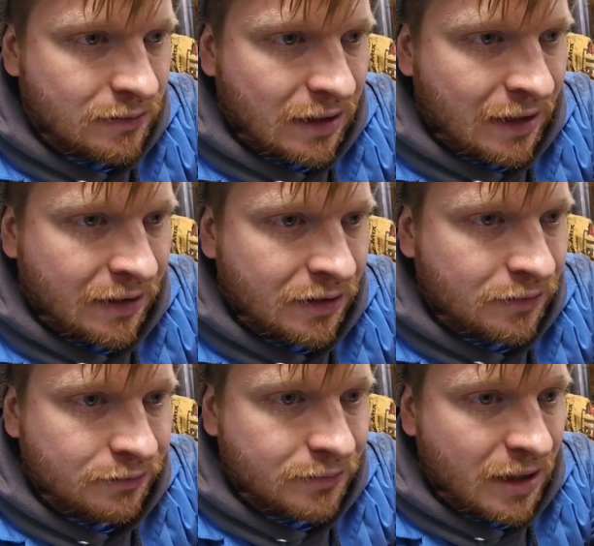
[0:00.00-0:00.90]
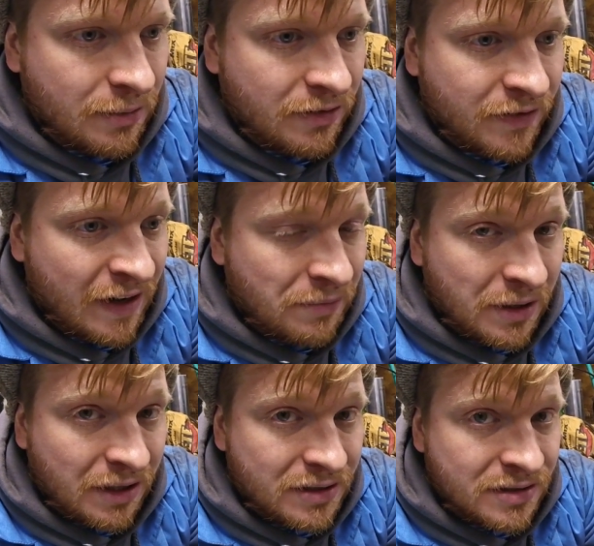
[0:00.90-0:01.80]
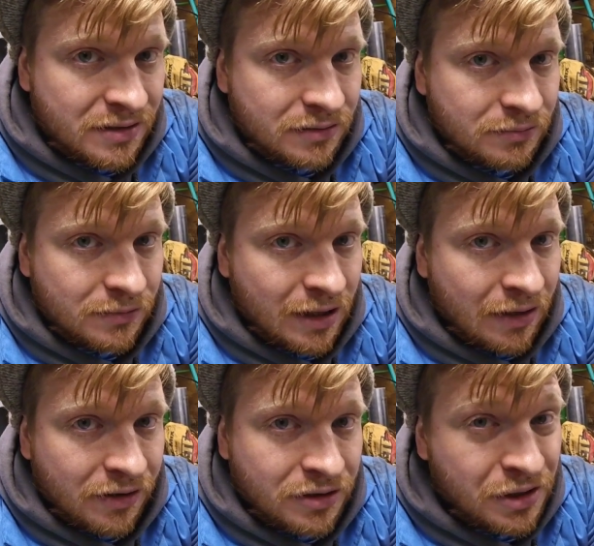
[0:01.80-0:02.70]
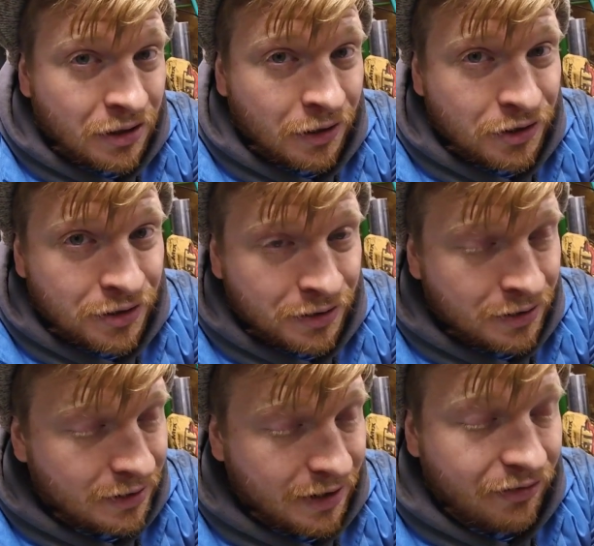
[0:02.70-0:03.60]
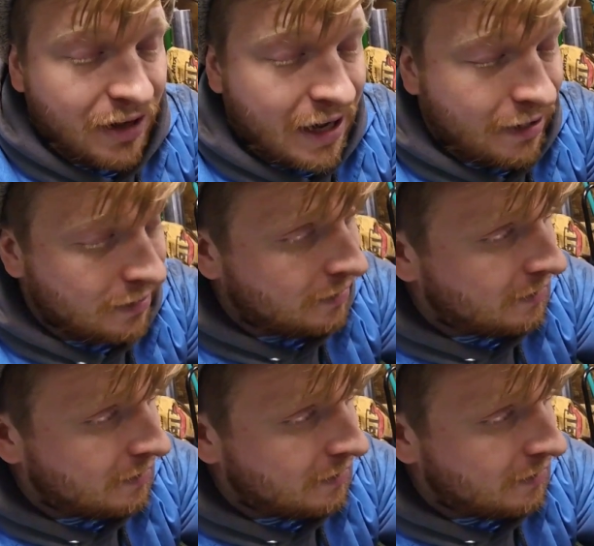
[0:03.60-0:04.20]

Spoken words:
I don't know, maybe 5 minutes out of the charge, if that.